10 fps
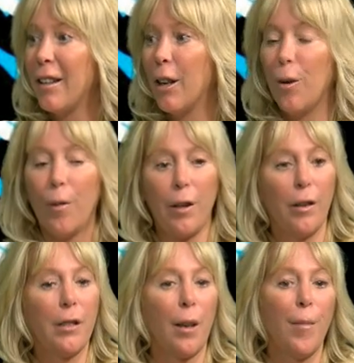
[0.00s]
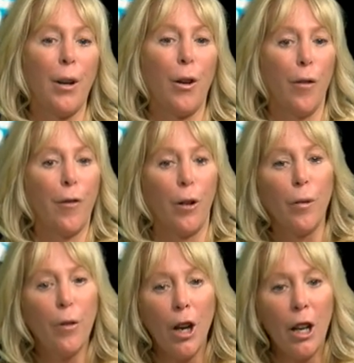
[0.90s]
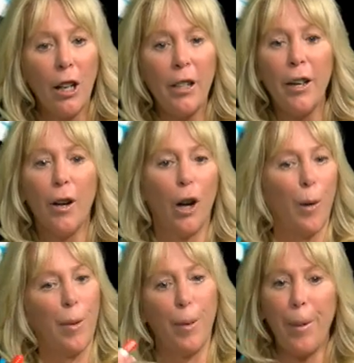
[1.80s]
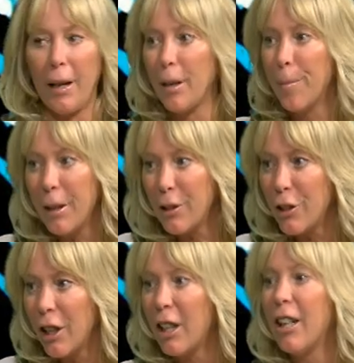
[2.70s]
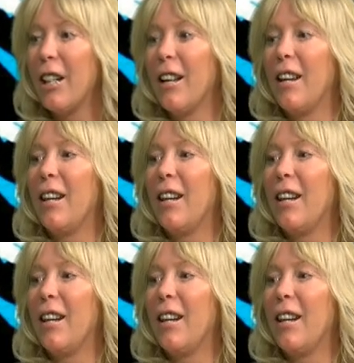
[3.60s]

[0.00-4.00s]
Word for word: You know, whether it's I'm going to go for a run, or I'm going to paint a picture,